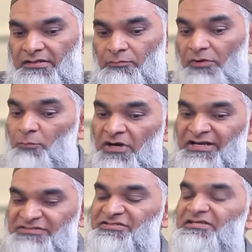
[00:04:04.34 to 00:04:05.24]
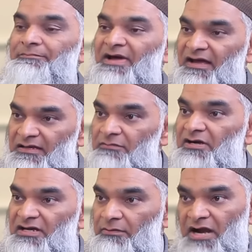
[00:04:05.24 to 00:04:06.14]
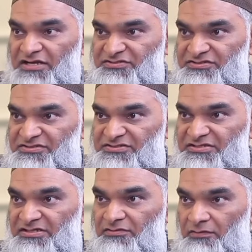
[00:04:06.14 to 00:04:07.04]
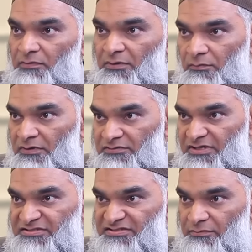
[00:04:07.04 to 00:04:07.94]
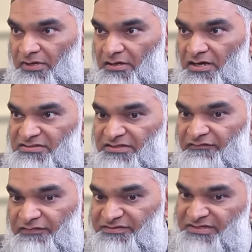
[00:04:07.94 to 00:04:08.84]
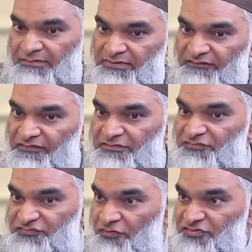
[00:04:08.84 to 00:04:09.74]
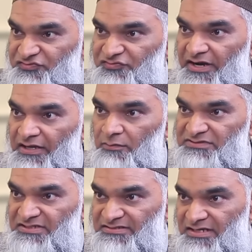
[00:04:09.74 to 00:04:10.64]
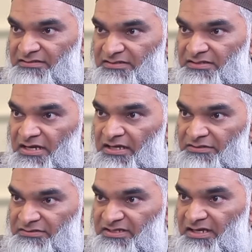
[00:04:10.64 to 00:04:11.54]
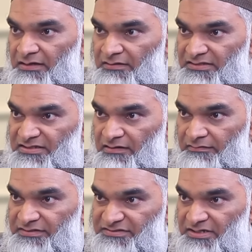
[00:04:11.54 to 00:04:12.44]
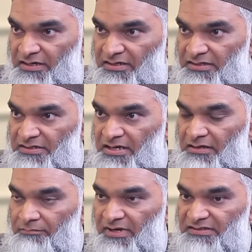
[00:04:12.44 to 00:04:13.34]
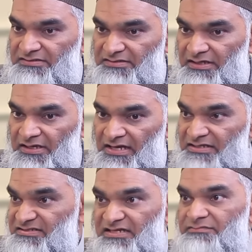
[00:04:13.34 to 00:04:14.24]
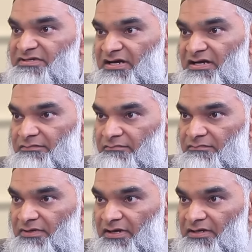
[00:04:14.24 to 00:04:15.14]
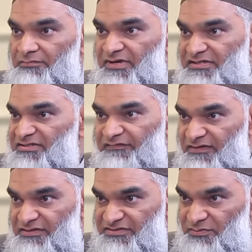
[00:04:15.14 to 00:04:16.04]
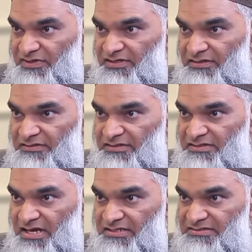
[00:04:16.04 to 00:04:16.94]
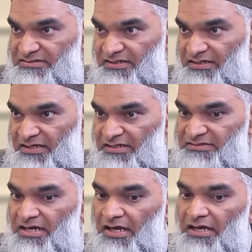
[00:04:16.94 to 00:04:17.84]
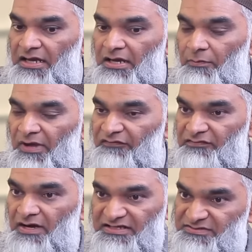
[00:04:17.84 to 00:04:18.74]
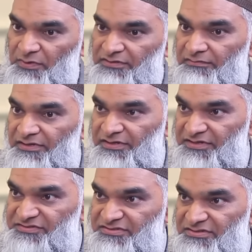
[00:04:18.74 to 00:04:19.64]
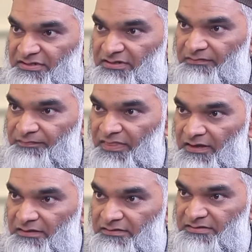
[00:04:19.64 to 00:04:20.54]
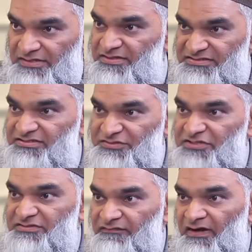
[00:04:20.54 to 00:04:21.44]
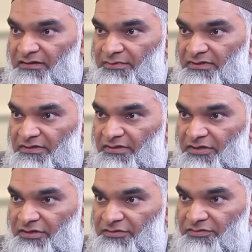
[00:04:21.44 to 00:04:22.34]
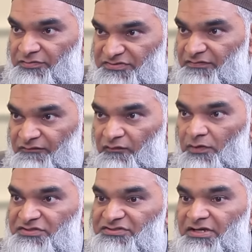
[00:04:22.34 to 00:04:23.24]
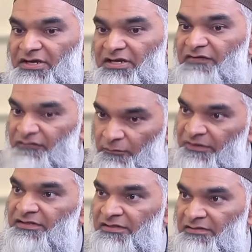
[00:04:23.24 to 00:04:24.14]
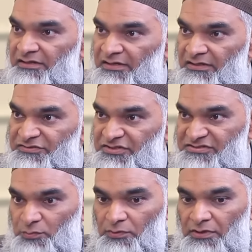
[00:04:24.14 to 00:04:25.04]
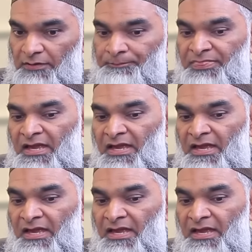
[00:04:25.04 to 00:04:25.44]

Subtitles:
one has to step back and look at our actions and see, what that's the recausing. For example, if a drone strike was intended to take out a terrorist target, but at the same time many civilians were killed in that attack, we have to ask whether it is this is a justifiable use of force, even within a just war.